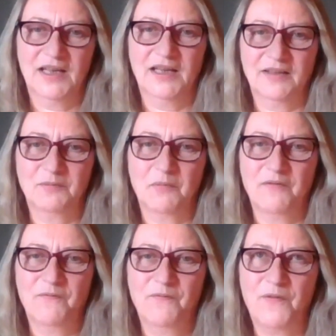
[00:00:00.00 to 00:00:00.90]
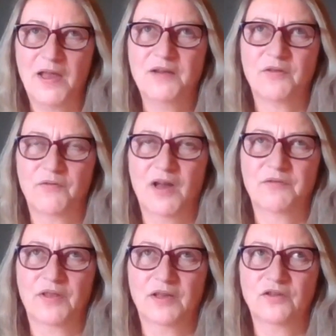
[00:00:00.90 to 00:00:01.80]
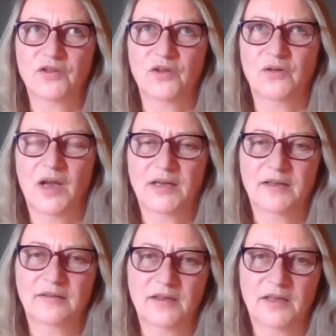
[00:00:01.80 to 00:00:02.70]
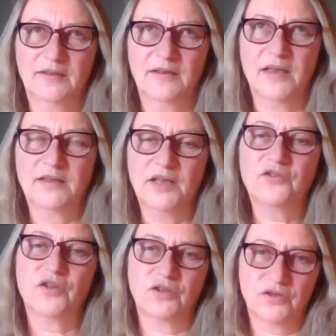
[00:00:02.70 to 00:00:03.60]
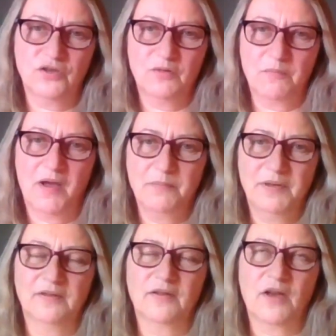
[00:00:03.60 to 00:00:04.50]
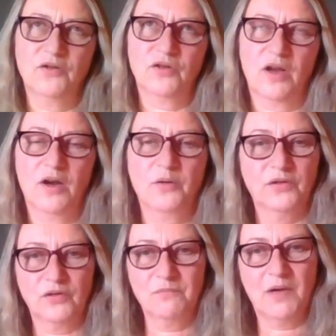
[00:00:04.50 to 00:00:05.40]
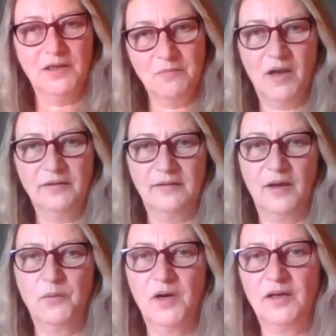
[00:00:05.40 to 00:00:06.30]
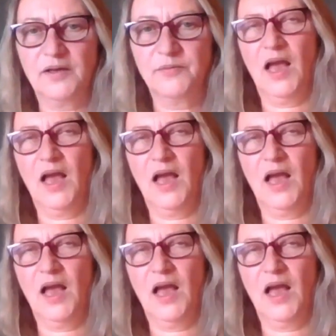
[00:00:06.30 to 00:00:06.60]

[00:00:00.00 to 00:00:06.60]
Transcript: That's my favorite thing to do. And as an addition to my business coaching, I also do money mindset work.